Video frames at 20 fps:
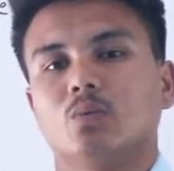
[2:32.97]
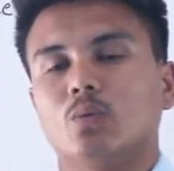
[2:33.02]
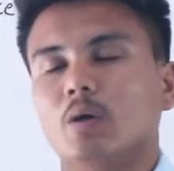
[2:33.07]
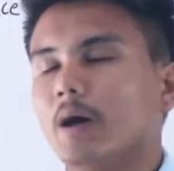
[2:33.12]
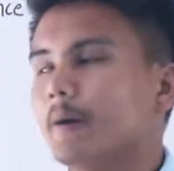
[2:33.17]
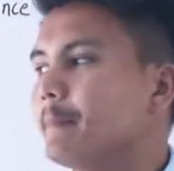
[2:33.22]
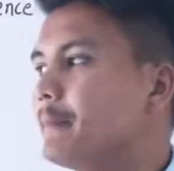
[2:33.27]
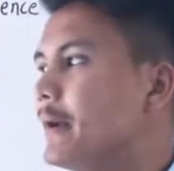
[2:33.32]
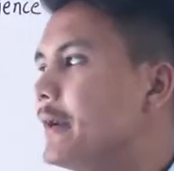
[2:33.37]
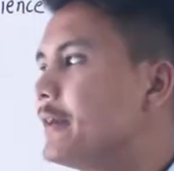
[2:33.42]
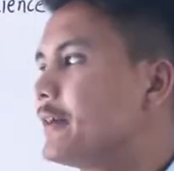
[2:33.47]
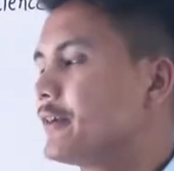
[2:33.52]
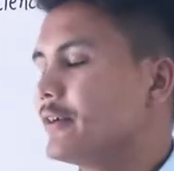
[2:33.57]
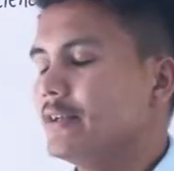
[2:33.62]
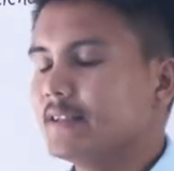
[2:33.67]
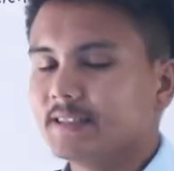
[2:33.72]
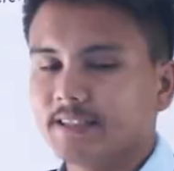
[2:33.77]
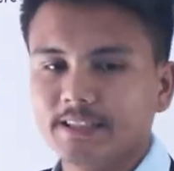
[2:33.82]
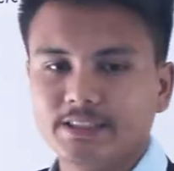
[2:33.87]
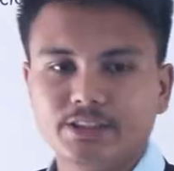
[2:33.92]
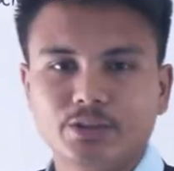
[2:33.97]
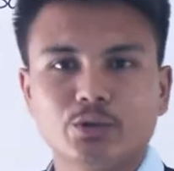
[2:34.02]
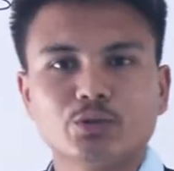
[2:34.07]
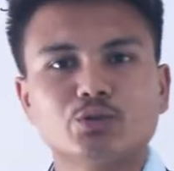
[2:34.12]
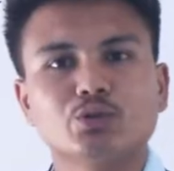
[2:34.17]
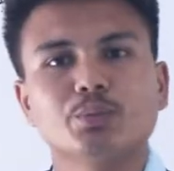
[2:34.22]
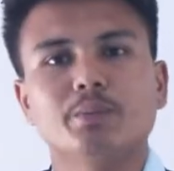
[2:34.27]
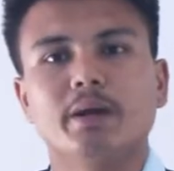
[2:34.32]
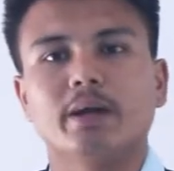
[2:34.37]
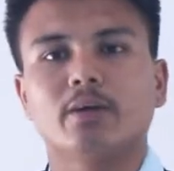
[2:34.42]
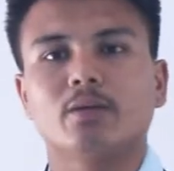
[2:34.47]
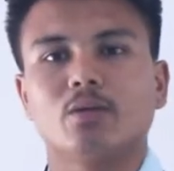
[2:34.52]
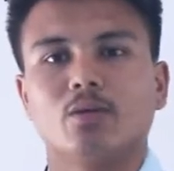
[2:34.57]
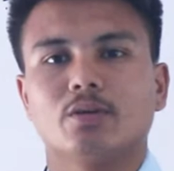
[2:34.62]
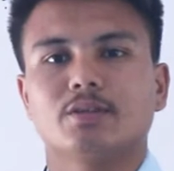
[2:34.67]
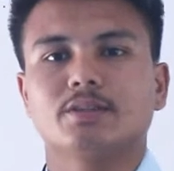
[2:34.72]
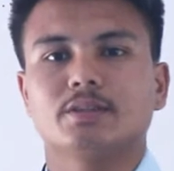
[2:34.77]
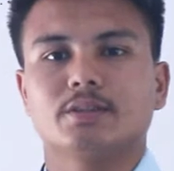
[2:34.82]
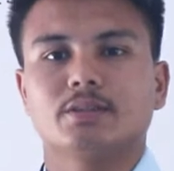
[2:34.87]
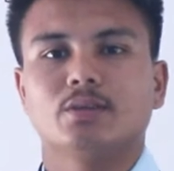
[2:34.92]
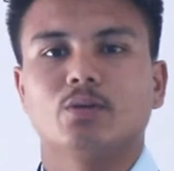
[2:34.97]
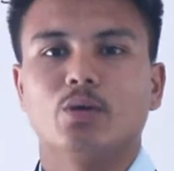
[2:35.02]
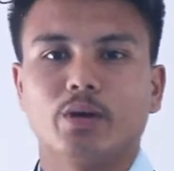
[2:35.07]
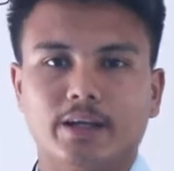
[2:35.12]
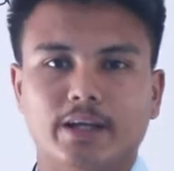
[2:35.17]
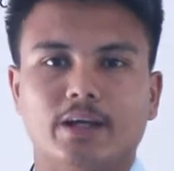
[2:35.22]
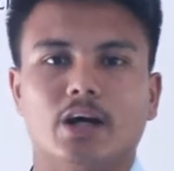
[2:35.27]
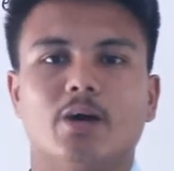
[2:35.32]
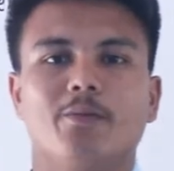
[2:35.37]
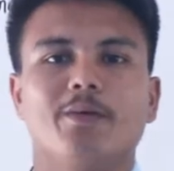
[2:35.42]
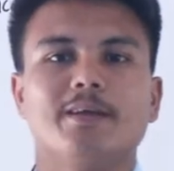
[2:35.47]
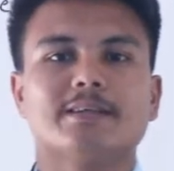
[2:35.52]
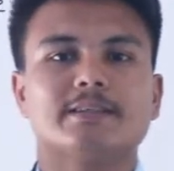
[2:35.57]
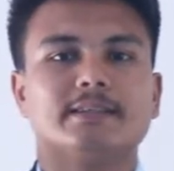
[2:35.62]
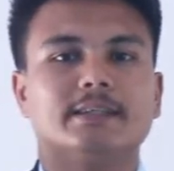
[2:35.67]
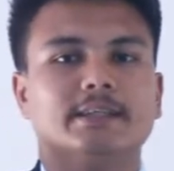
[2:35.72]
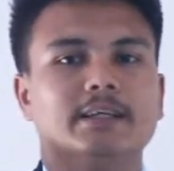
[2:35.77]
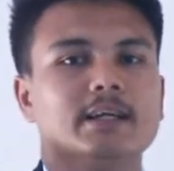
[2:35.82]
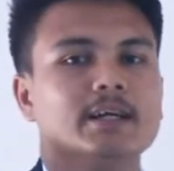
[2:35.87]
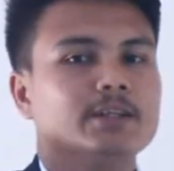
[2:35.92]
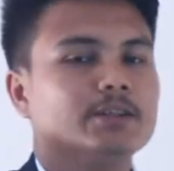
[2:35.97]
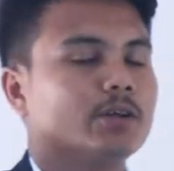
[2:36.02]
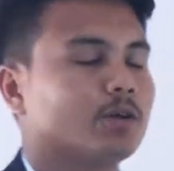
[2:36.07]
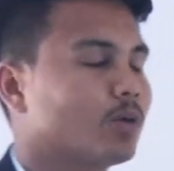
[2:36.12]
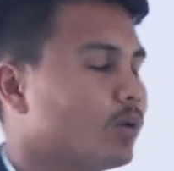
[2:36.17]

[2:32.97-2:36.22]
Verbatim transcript: what materials is used to make clothes okay obviously the